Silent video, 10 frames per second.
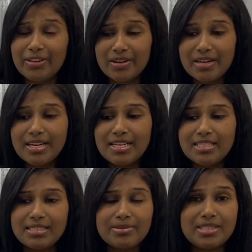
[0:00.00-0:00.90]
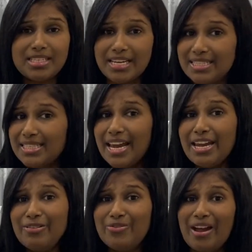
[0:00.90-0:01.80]
you guys, so stay
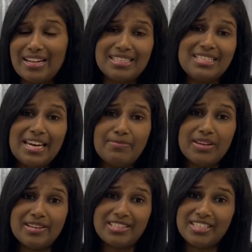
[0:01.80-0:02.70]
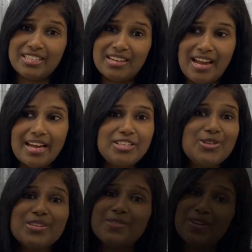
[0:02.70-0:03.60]
safe and stay blessed, and toodles